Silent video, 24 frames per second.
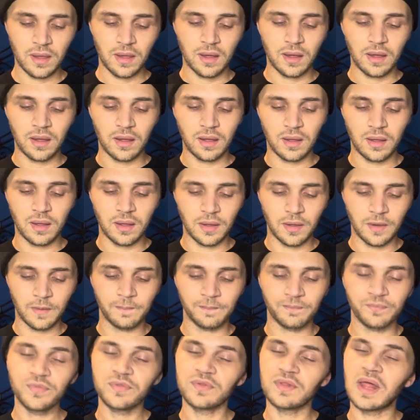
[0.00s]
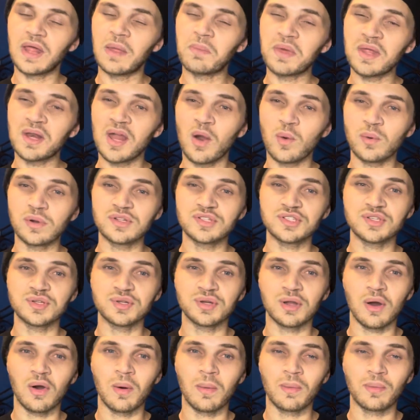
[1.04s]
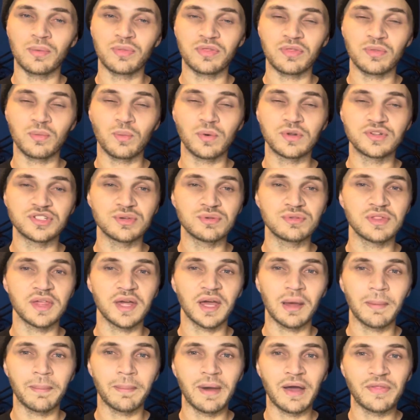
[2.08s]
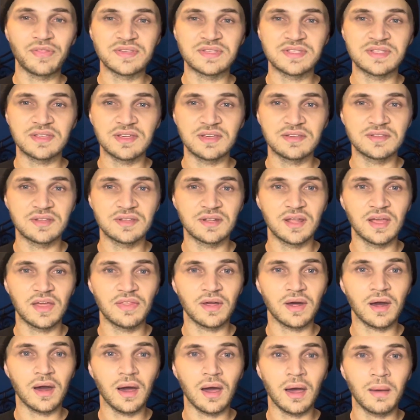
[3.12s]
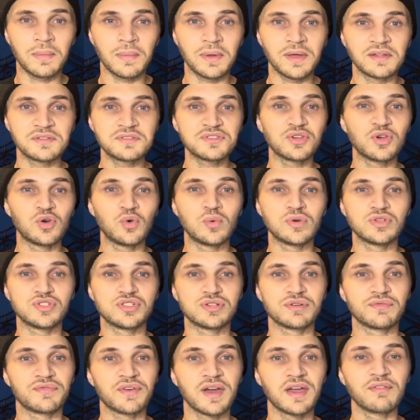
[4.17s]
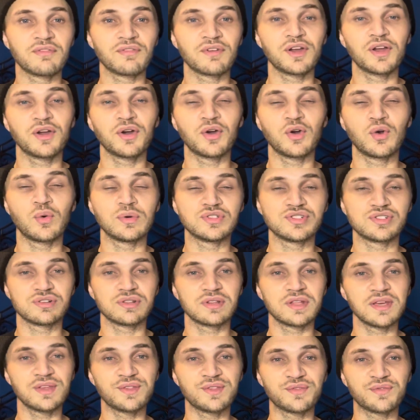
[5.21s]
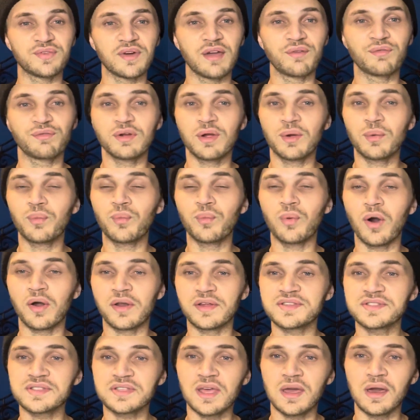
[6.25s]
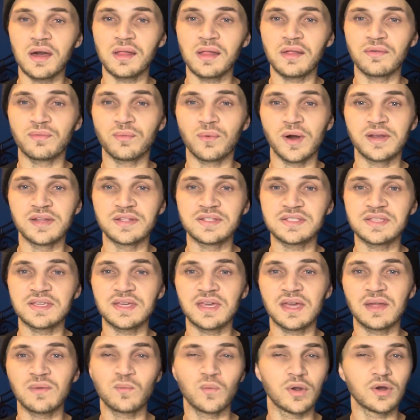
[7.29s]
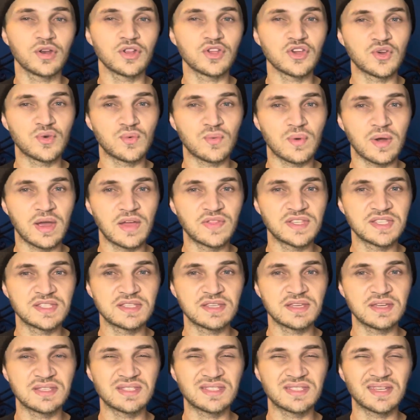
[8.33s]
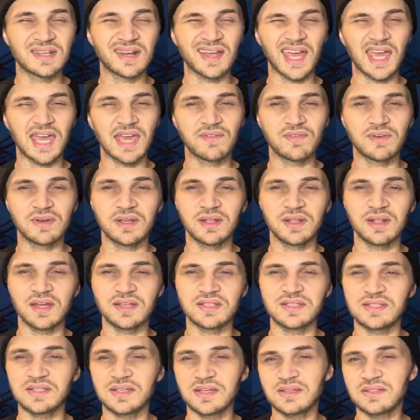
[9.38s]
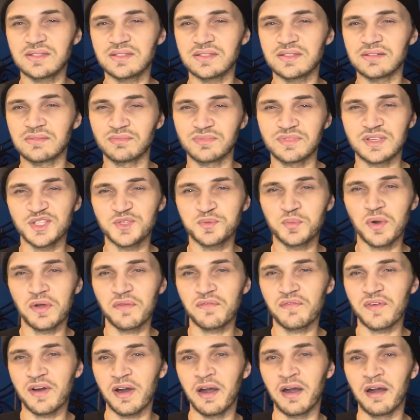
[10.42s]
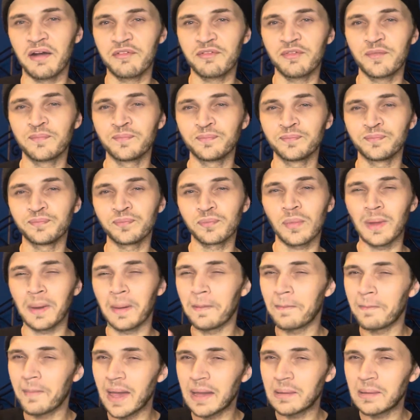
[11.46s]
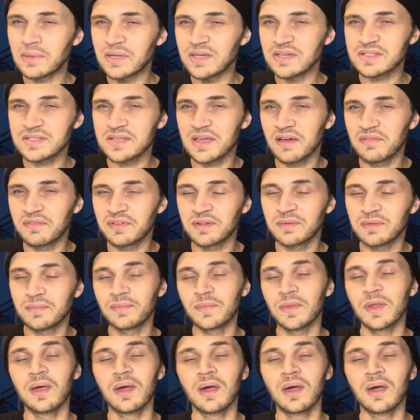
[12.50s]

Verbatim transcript: Um, let me know what you know what you think about the season in the comments. Who was your favorite? Who was least favorite? On a scale of 1 to 10, what do you rate the season? I give it a 6, 6.5, maybe a 7.